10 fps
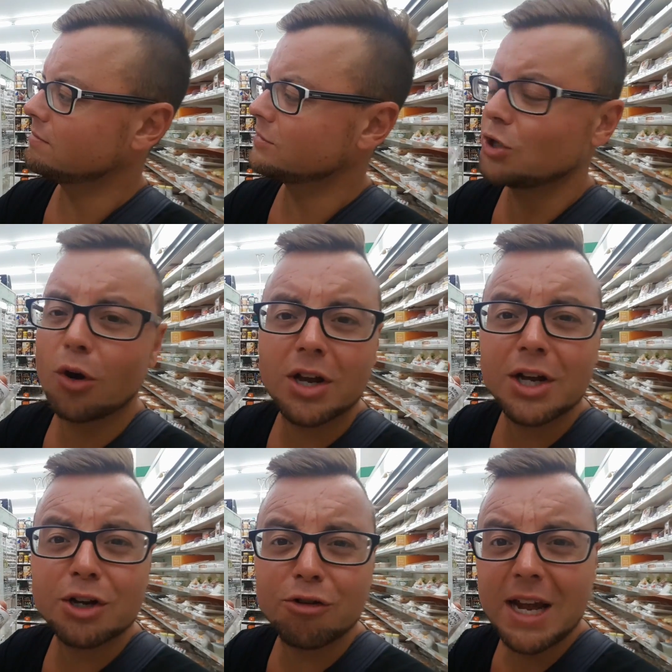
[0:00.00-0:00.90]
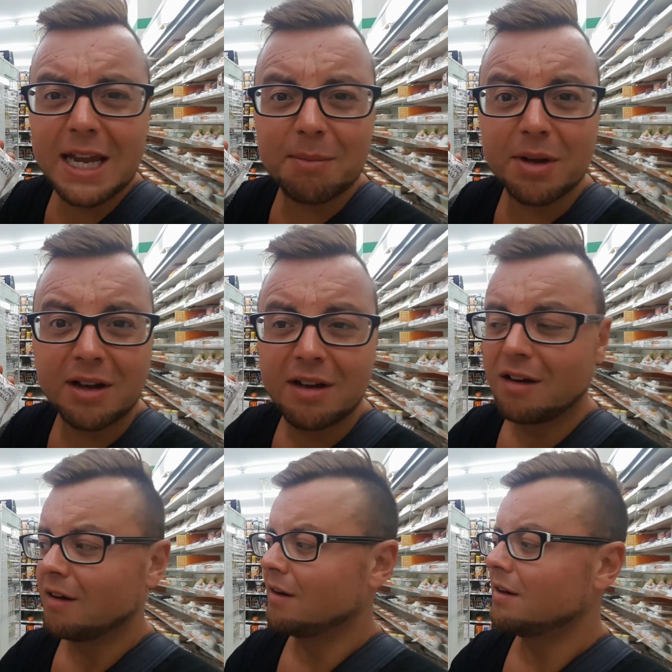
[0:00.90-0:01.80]
chocolate and cream.
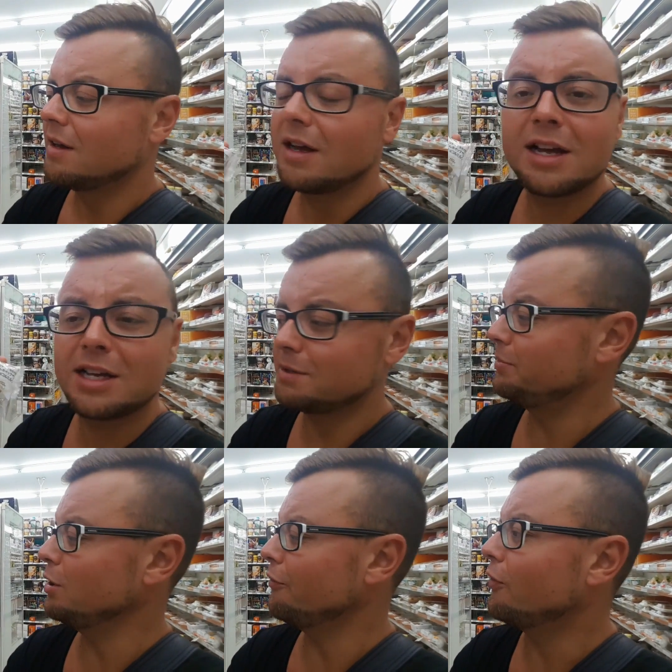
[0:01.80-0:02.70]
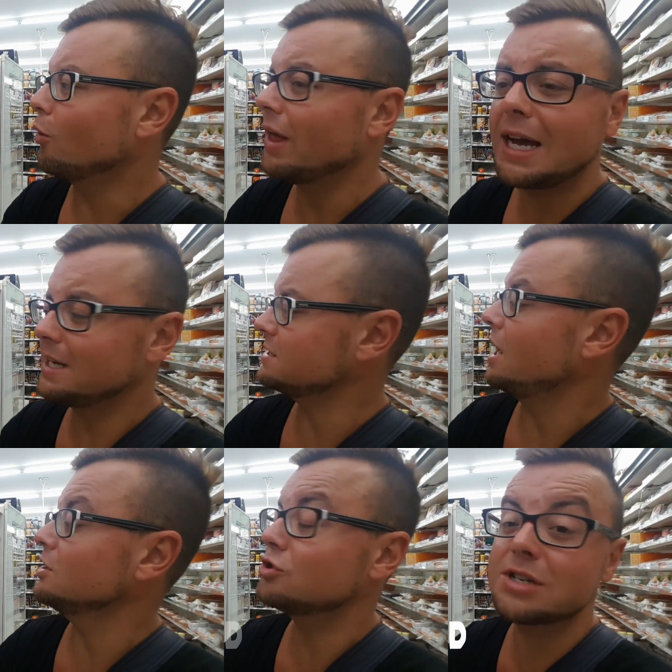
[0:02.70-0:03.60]
Beautiful. That is
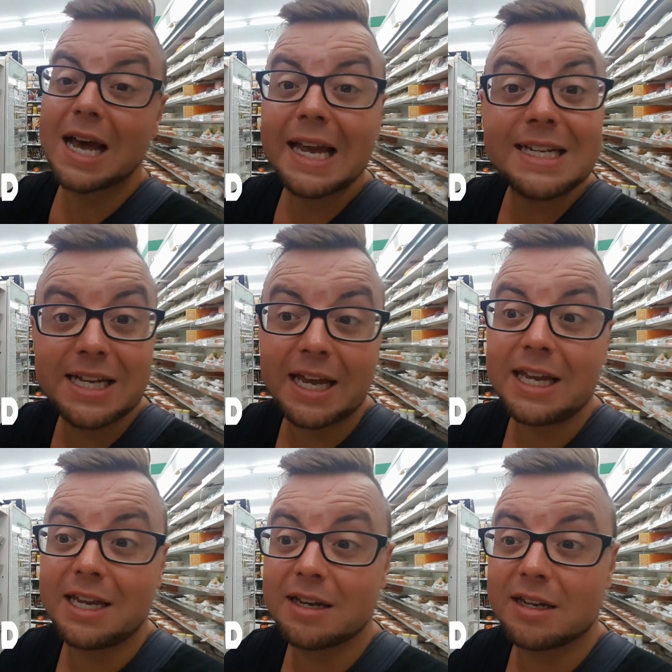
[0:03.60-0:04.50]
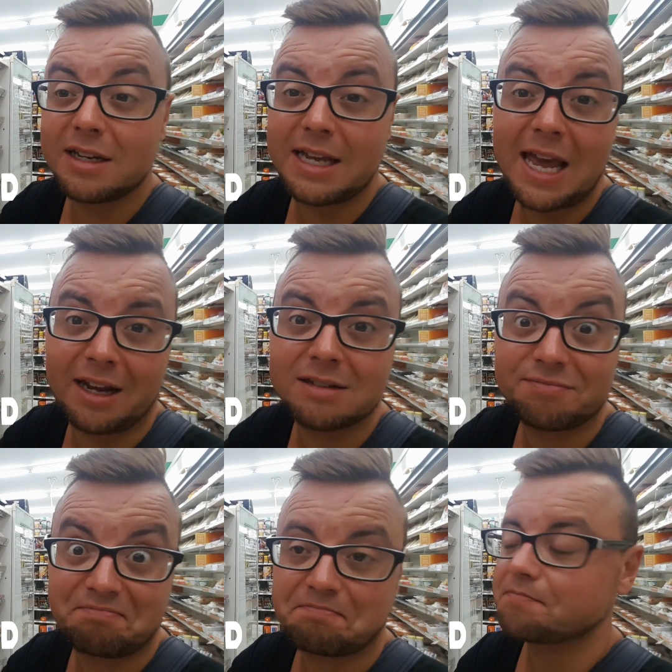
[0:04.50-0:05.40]
118 yen.